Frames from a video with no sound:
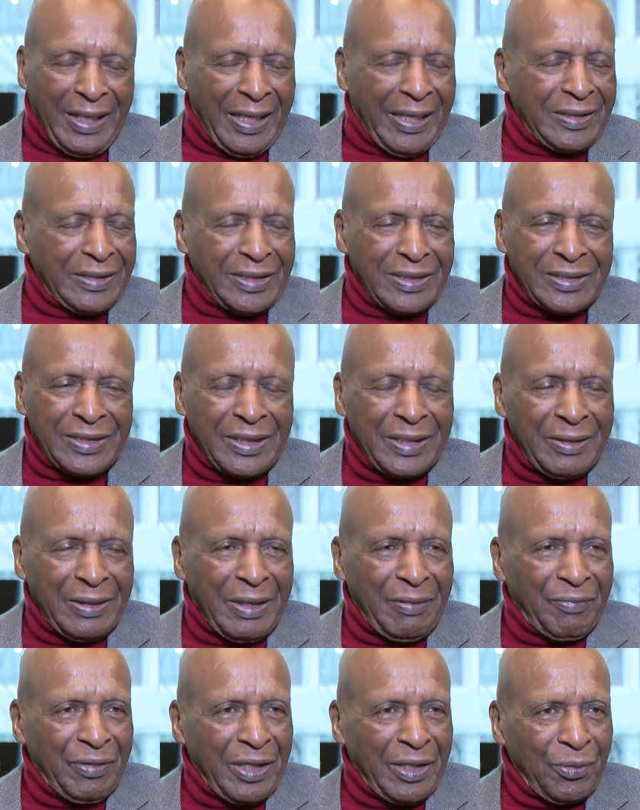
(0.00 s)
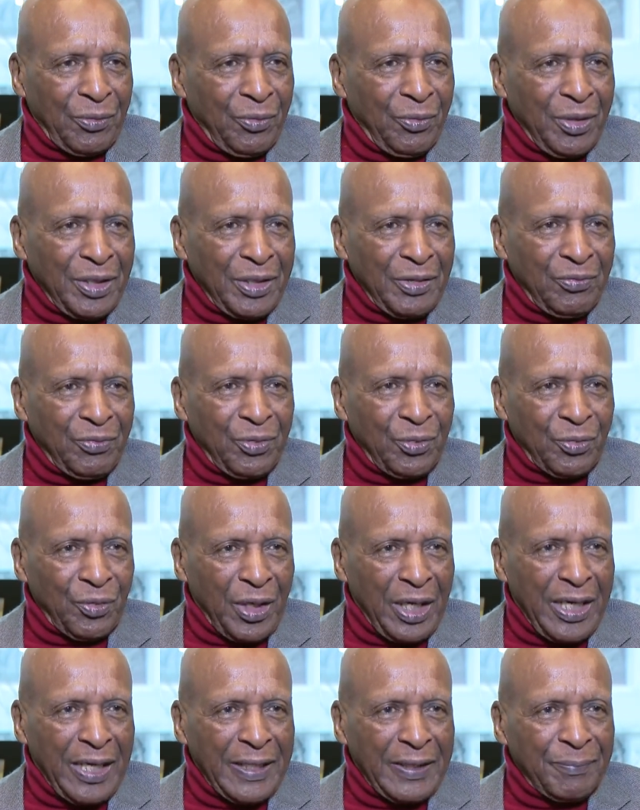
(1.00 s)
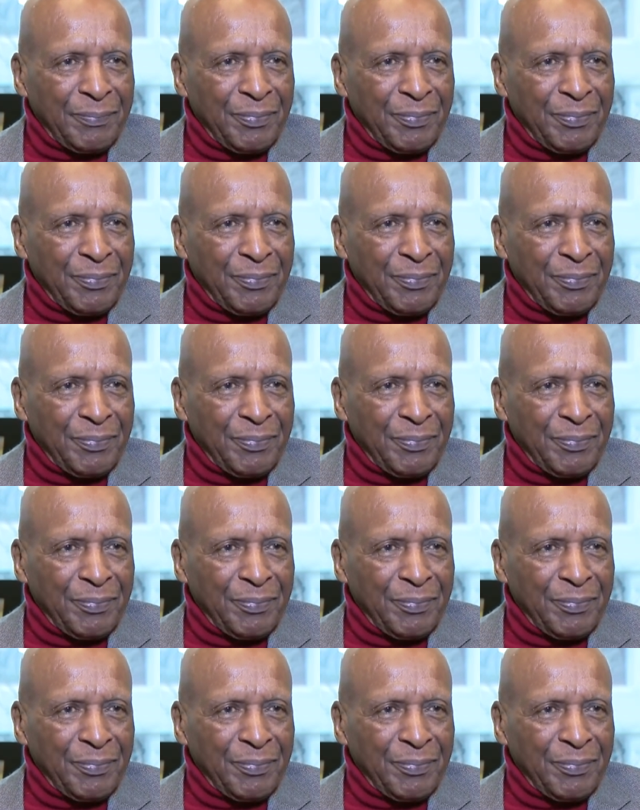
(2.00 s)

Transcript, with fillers: I just have had a wonderful ride.